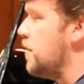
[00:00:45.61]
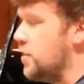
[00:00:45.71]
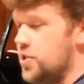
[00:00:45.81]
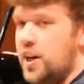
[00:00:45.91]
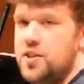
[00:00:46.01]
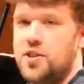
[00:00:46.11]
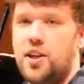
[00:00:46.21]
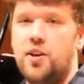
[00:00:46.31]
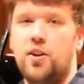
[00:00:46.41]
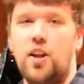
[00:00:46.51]
the chance to
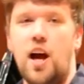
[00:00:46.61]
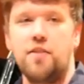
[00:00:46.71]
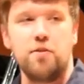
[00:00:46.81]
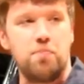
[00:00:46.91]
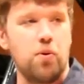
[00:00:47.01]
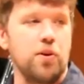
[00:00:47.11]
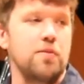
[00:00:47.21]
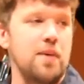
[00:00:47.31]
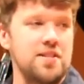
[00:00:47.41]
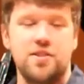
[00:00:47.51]
hear a lot of
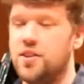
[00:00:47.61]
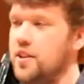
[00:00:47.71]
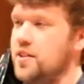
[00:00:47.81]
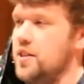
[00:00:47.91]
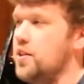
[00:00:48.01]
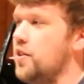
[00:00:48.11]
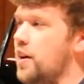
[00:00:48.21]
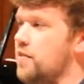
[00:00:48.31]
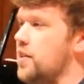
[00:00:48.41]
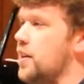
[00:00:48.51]
important messages and you
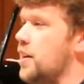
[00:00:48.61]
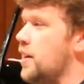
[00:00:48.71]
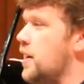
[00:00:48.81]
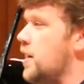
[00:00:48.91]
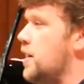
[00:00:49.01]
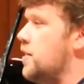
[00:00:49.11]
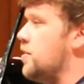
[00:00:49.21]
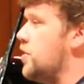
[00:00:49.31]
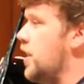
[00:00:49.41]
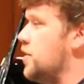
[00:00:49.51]
have the,
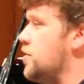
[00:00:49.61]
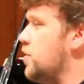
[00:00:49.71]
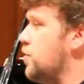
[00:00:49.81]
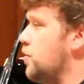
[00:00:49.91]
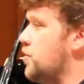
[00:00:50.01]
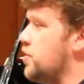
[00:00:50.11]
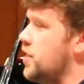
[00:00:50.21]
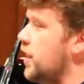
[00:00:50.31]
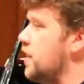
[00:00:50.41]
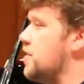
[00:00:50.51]
the chance to, to
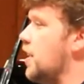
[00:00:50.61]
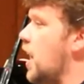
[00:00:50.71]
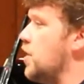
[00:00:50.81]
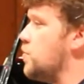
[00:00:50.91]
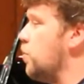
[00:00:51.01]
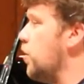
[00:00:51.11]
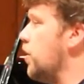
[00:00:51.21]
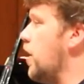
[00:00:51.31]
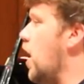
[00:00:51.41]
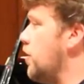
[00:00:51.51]
dig into God's
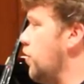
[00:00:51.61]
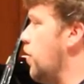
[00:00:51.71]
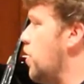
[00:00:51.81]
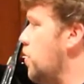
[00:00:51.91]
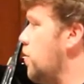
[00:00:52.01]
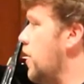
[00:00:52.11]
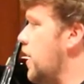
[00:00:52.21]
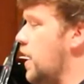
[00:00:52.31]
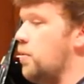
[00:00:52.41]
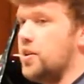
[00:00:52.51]
Word on your own.
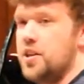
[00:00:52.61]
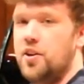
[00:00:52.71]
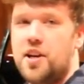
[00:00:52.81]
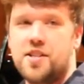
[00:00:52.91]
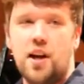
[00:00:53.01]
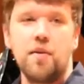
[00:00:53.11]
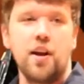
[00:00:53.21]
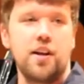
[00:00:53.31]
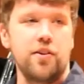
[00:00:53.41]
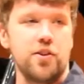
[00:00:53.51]
And I want to tell you guys that I'm
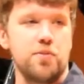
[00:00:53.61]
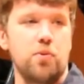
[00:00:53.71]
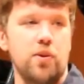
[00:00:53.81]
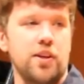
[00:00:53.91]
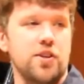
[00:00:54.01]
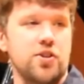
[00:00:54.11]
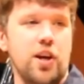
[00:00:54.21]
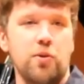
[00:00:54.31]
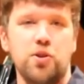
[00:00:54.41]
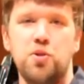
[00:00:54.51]
not here this morning to
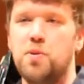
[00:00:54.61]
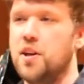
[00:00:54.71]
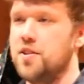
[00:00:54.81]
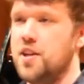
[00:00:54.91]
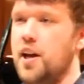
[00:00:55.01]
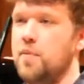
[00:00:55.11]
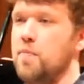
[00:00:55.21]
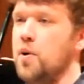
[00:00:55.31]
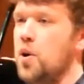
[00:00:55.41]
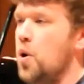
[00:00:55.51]
share with you because I
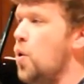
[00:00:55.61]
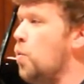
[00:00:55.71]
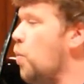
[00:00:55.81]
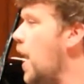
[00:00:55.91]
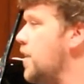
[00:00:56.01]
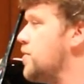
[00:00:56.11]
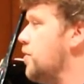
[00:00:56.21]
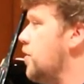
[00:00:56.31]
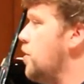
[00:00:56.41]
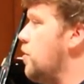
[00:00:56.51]
am
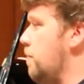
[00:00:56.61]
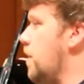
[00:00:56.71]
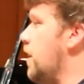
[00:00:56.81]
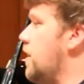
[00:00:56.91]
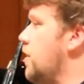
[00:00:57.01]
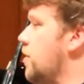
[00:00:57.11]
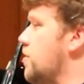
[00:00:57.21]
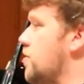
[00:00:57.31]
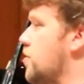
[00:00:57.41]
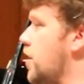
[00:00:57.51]
wiser than you. I'm not here
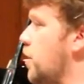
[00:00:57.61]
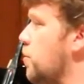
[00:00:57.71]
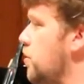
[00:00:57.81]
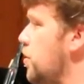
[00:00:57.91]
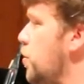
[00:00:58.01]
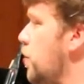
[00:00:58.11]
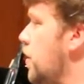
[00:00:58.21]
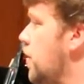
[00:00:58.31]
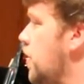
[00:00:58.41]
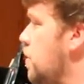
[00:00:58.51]
to share with
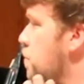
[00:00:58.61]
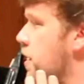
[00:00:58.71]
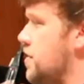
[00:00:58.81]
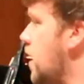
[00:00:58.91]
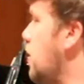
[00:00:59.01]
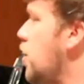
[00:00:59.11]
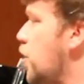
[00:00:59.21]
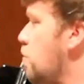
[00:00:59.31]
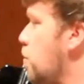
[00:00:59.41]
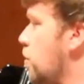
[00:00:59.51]
you because I
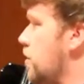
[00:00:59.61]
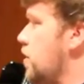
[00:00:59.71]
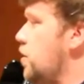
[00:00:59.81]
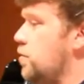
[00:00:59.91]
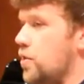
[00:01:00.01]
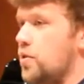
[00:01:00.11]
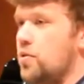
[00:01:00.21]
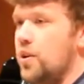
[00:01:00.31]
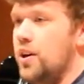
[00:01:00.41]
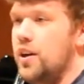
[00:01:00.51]
know more than you
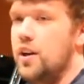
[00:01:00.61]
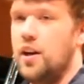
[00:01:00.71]
do.